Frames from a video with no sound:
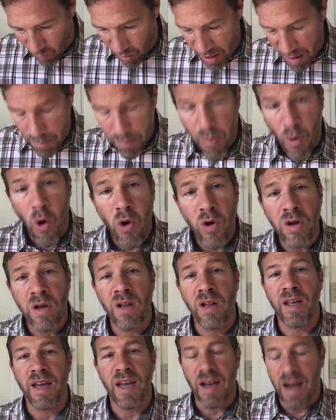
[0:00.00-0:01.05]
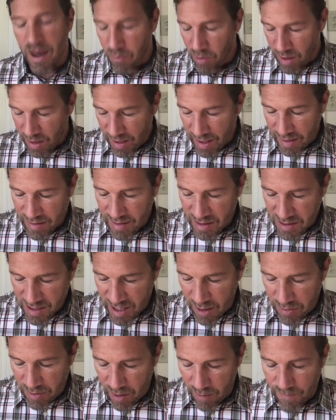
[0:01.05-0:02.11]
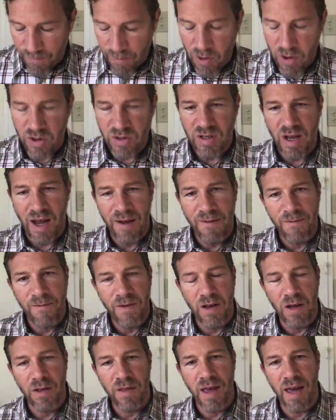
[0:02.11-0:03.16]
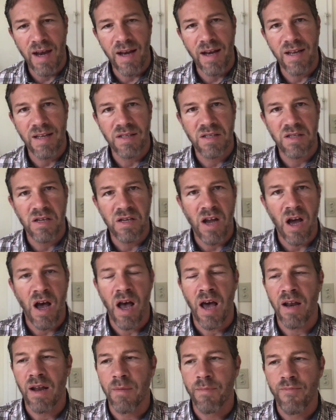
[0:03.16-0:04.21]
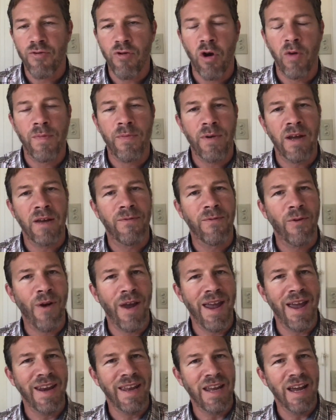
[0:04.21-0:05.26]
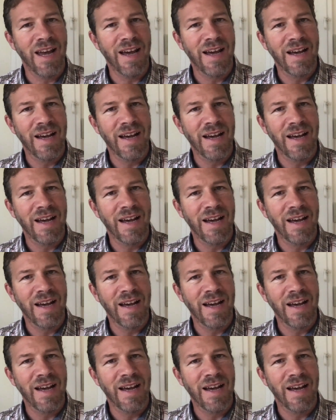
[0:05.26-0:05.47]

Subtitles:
Importantly, and I want to get this out there first, I feel that it is not appropriate for any